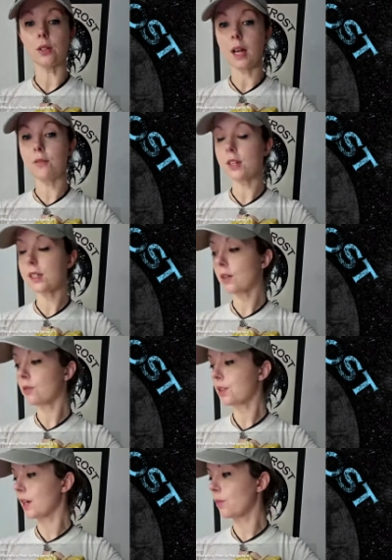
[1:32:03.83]
every single
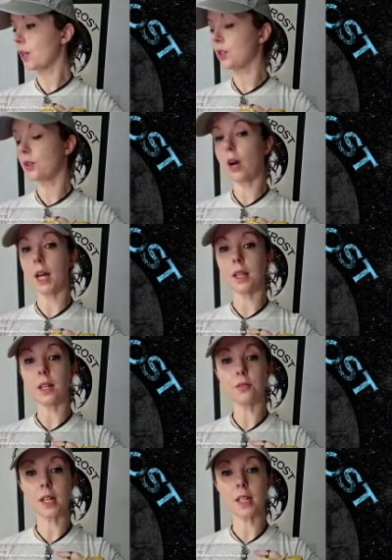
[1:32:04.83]
thing we do, I
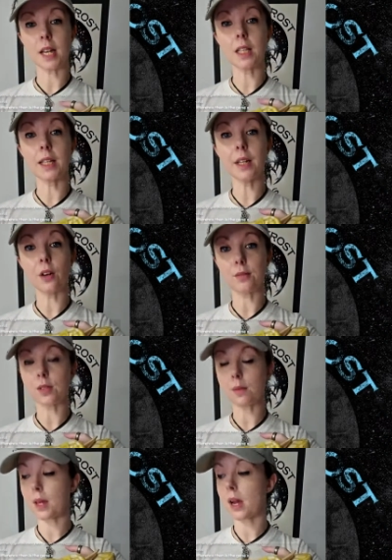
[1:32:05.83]
take a lid off of
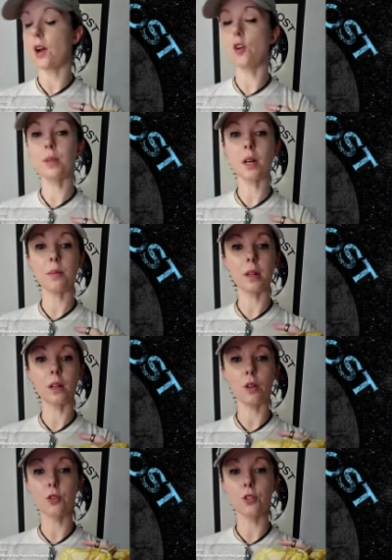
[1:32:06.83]
something, I open up an
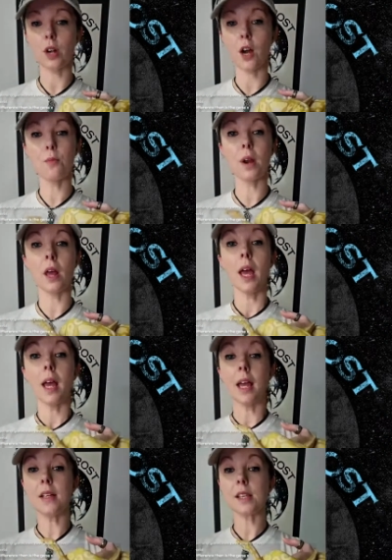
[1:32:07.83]
enclosure,
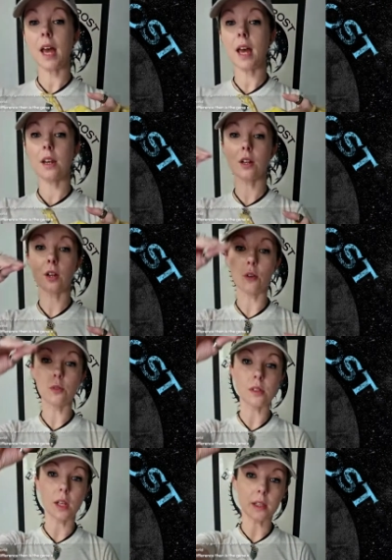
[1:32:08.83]
his head
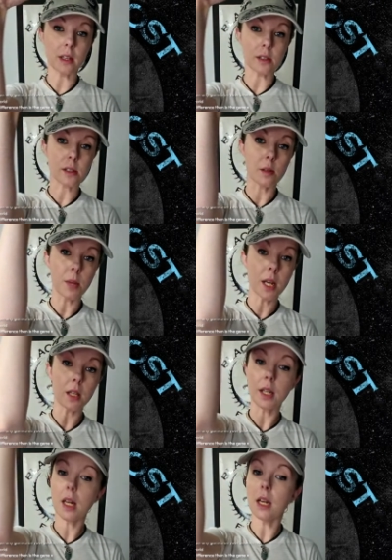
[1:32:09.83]
goes like this
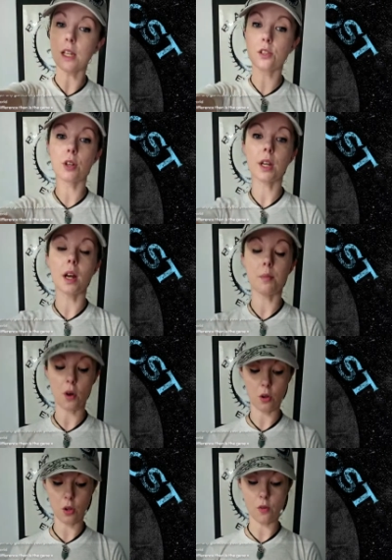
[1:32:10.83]
immediately, and he's looking up
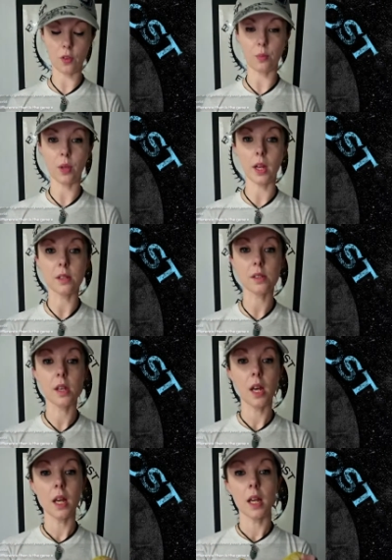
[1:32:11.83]
all over the place.
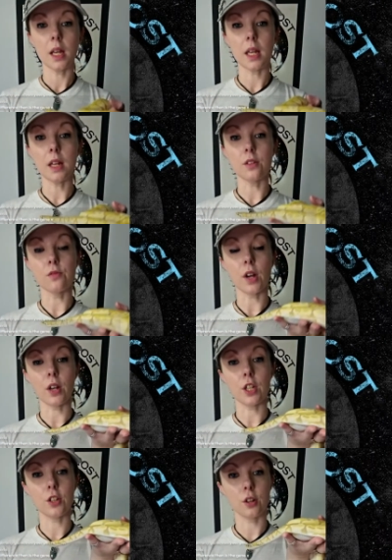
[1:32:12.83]
He is very
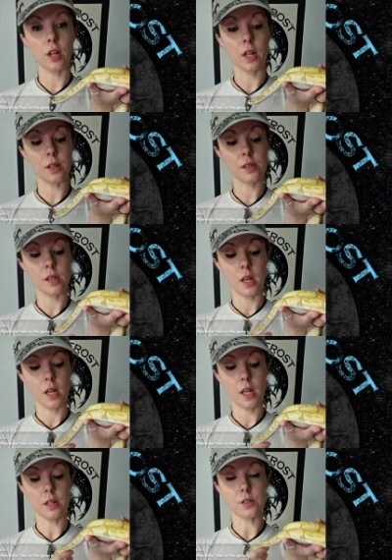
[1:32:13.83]
curious.
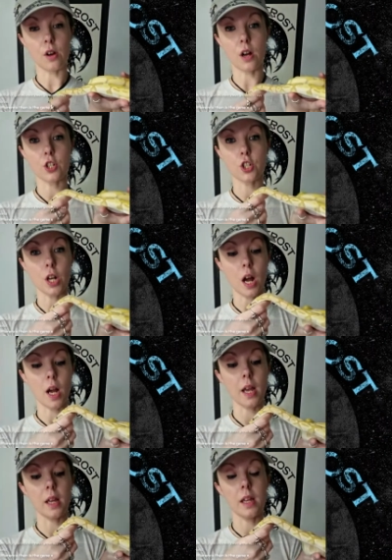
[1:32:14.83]
He is not
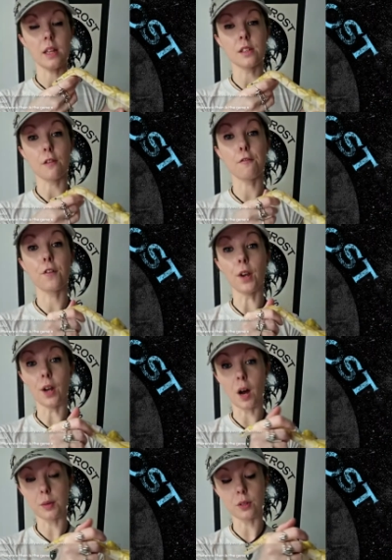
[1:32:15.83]
shy. He is a
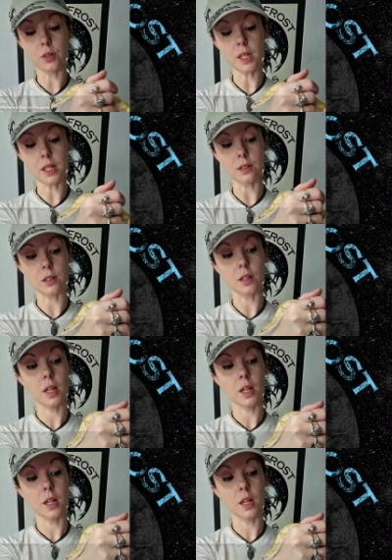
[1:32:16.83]
phenomenal eater,